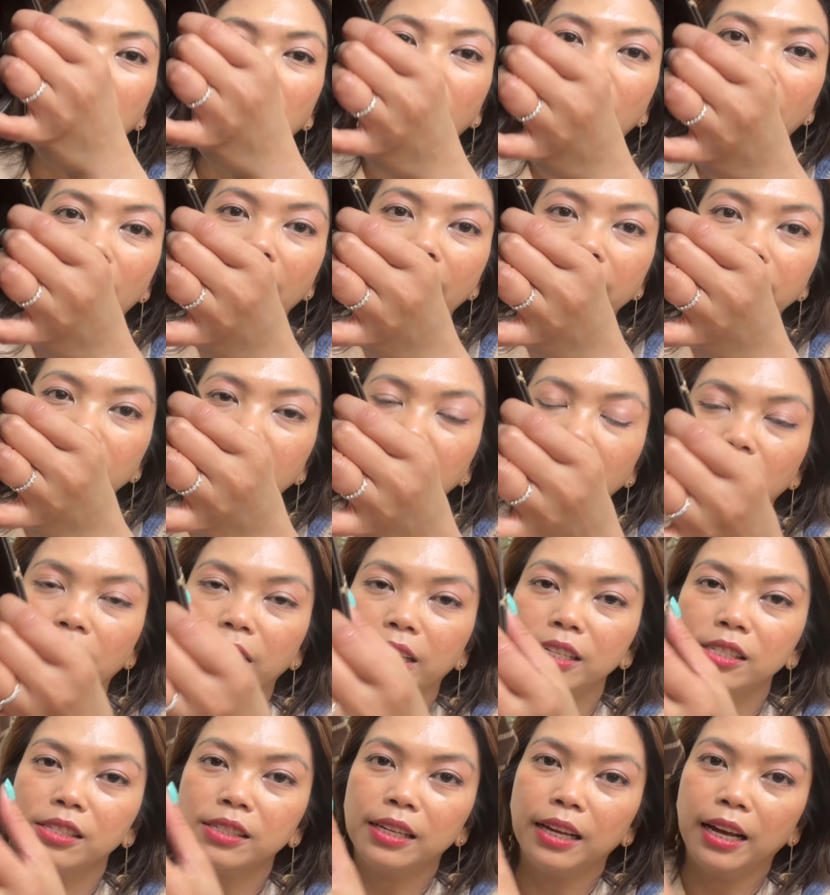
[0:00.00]
I think it
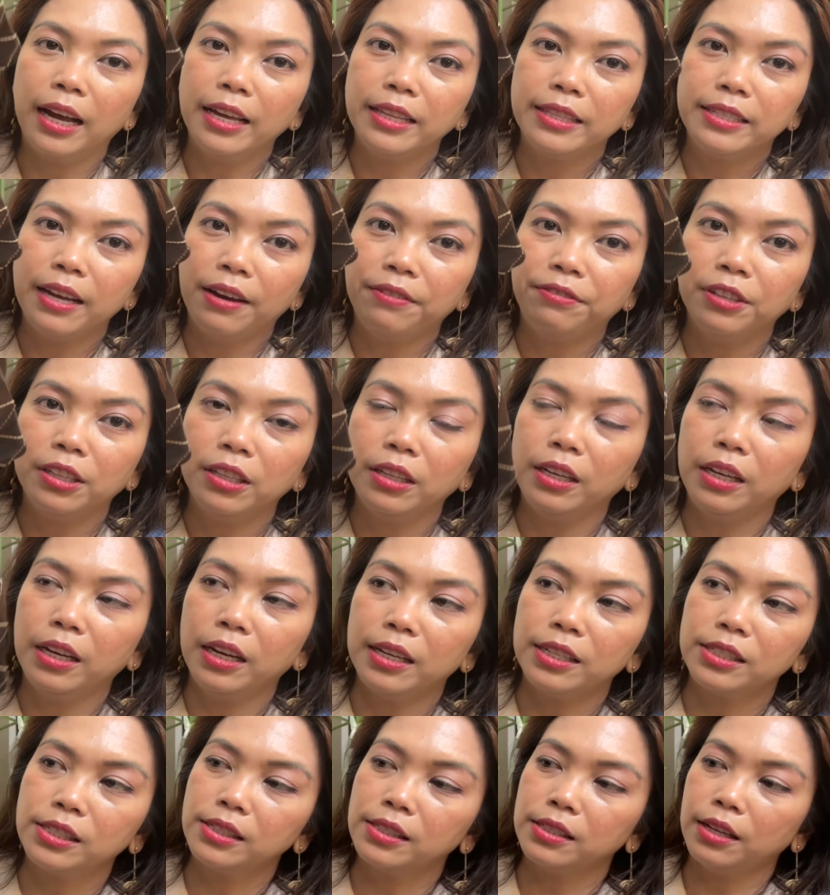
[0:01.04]
is definitely
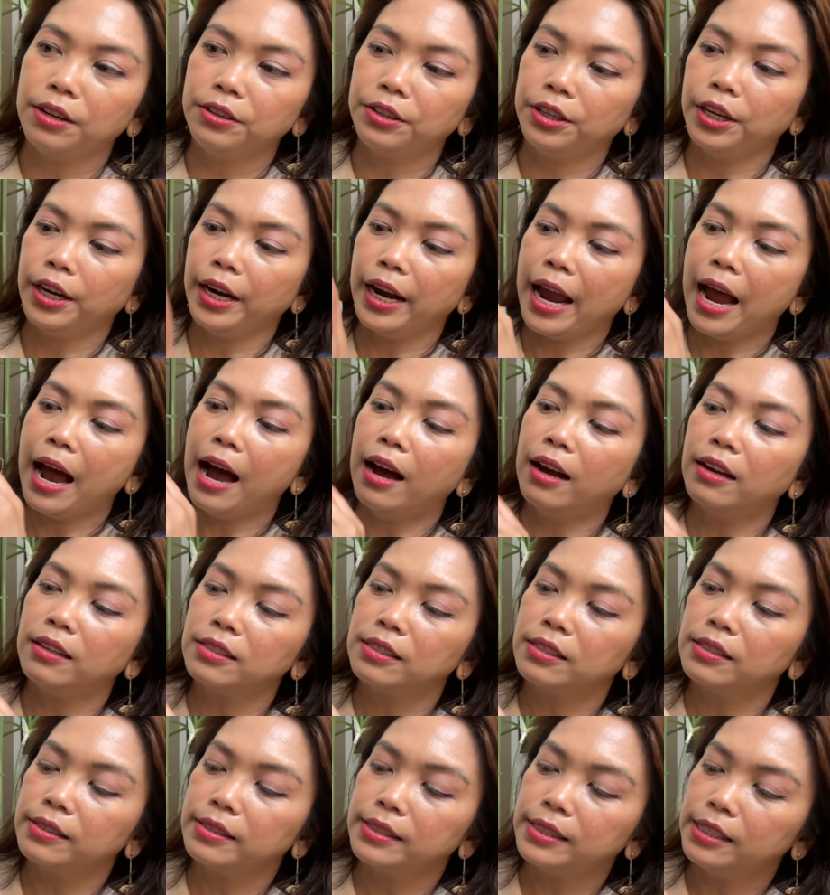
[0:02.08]
a stunner. It
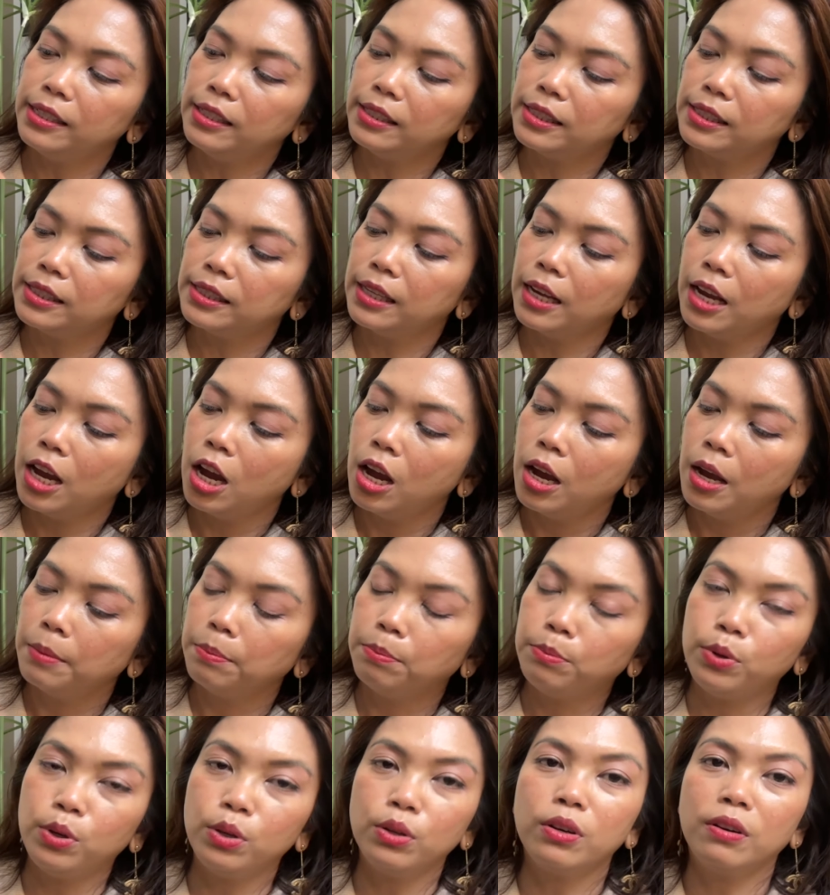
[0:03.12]
has this
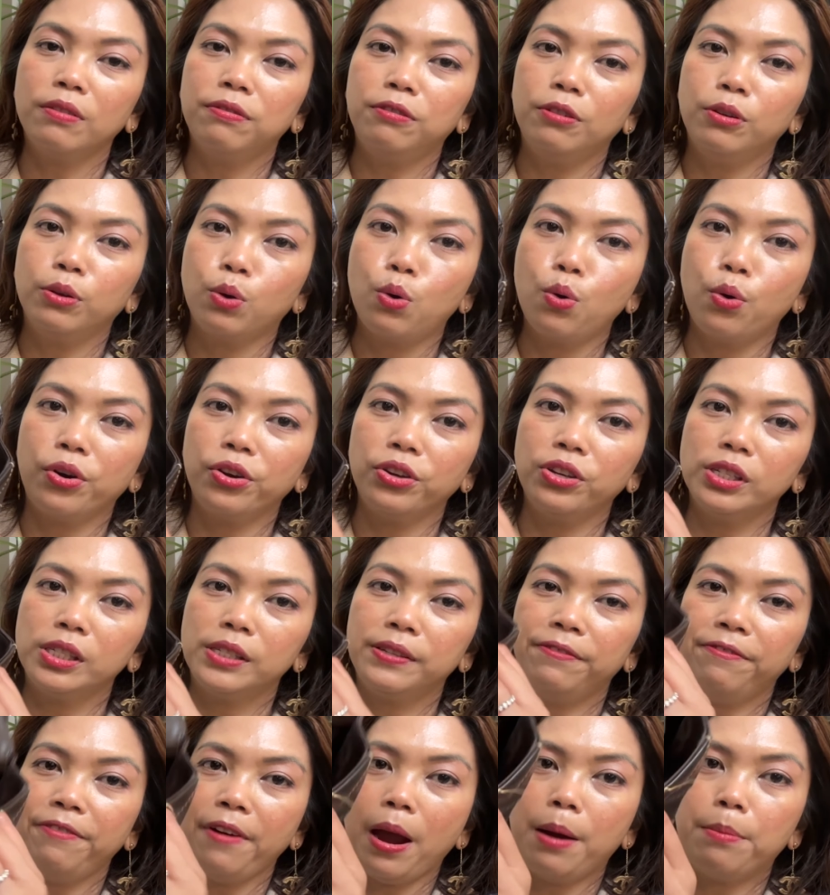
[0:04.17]
beautiful, gorgeous
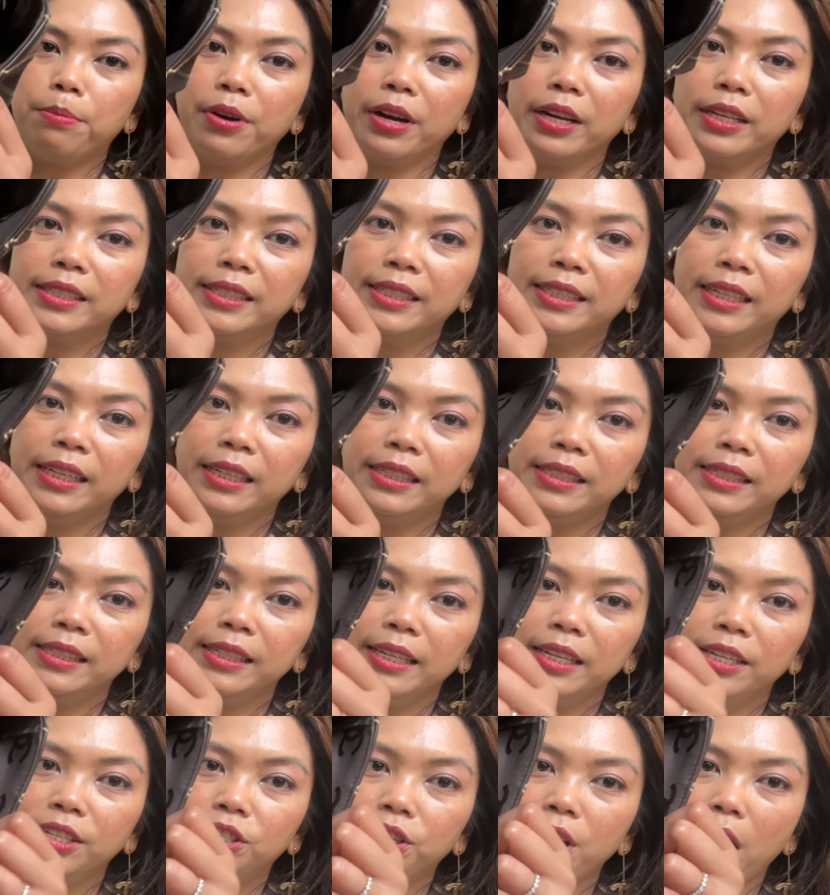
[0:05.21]
fabric
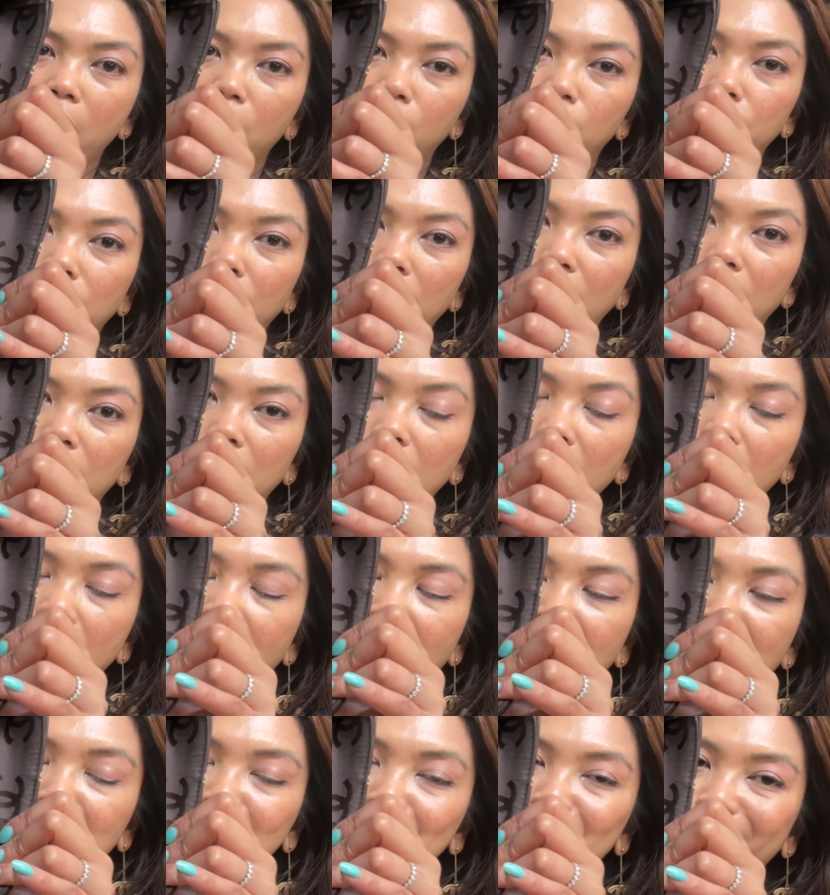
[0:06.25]
CC
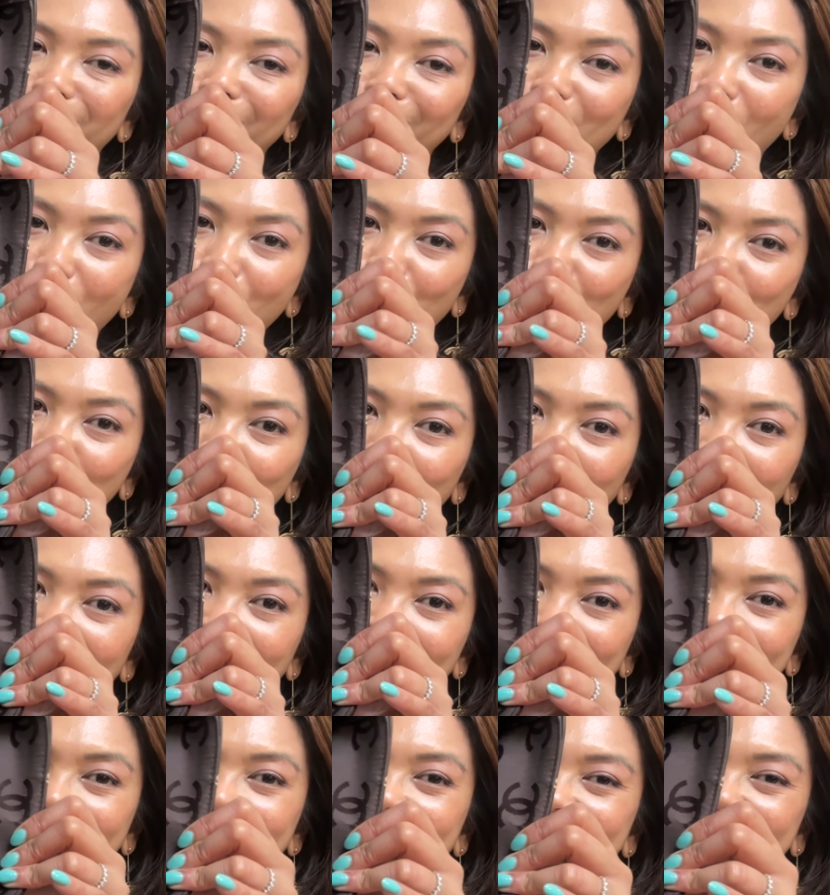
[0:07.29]
Jaguar logo,
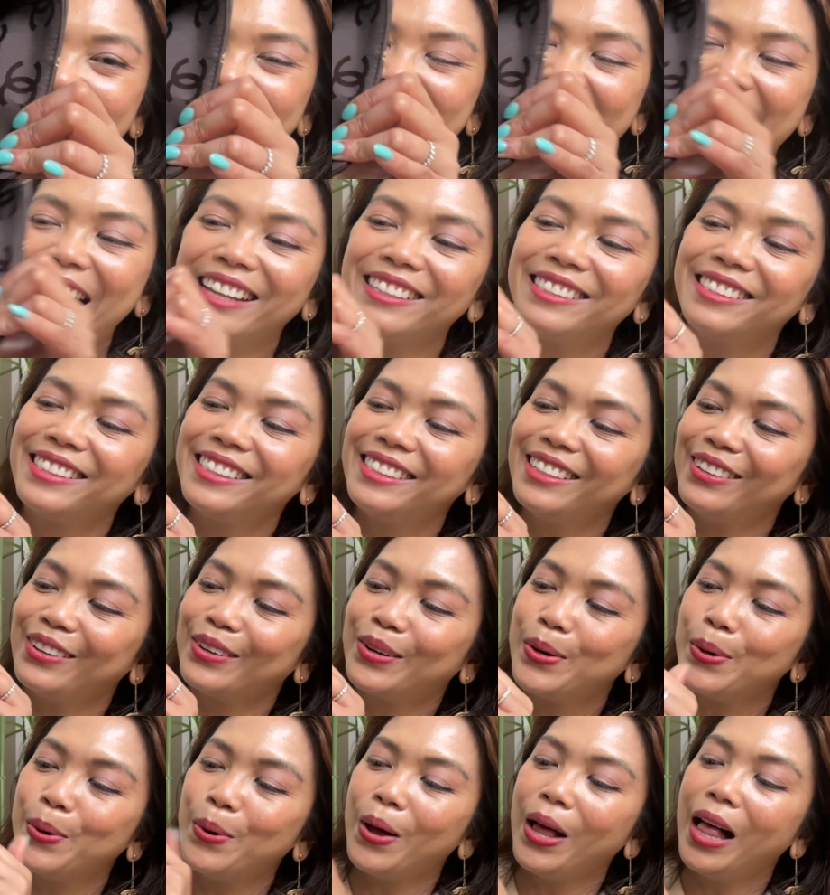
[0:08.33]
like that's so
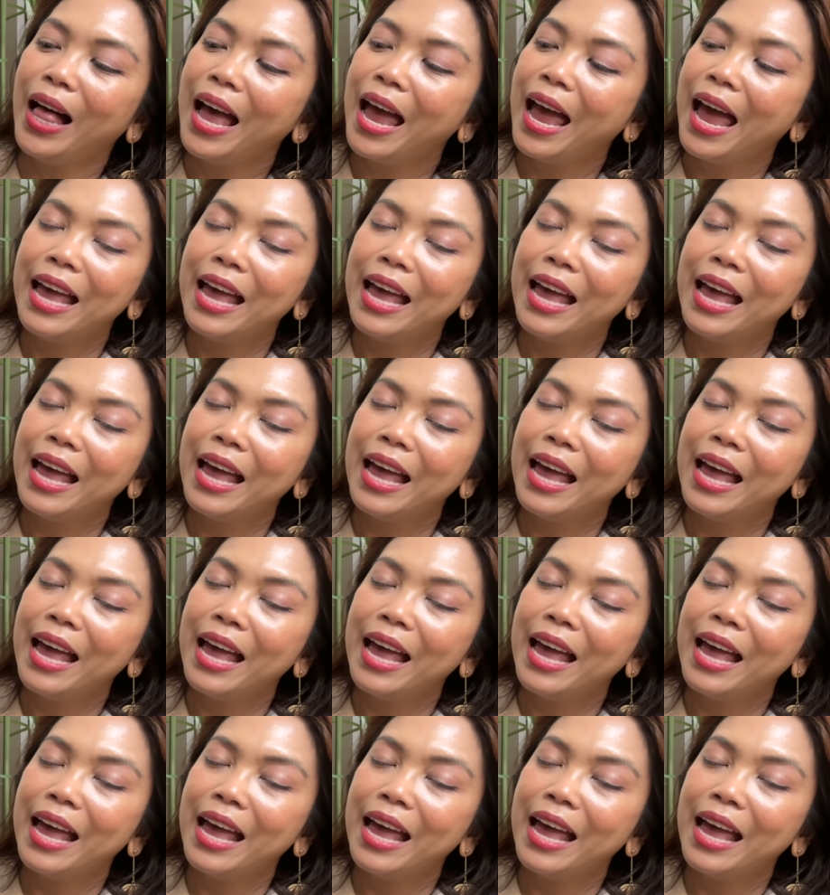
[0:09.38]
cool.